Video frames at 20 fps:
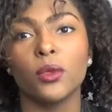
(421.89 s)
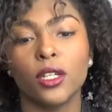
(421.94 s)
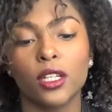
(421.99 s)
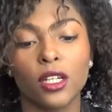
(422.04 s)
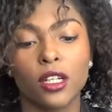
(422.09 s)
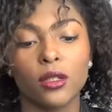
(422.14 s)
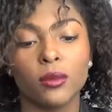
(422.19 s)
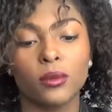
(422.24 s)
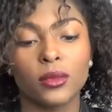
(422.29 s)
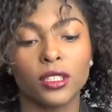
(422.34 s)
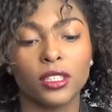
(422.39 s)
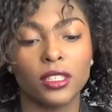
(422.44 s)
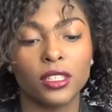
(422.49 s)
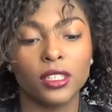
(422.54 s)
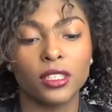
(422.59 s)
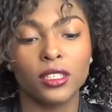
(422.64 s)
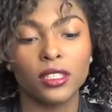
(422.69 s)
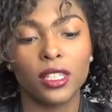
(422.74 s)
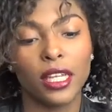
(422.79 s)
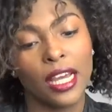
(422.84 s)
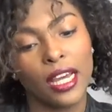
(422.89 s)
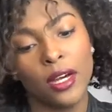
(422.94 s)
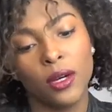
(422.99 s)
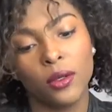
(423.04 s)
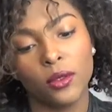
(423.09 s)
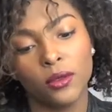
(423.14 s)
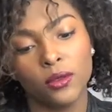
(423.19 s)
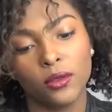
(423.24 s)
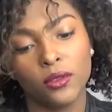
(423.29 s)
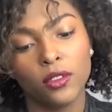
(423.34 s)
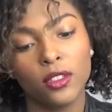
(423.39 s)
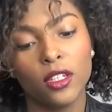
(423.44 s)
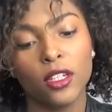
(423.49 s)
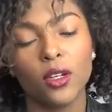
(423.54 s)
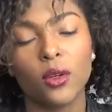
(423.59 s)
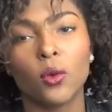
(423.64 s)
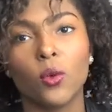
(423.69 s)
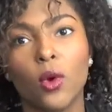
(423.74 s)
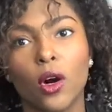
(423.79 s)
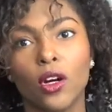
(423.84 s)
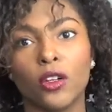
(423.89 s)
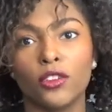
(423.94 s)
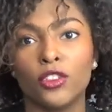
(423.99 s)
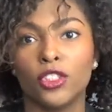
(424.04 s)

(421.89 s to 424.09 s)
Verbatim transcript: what comes out while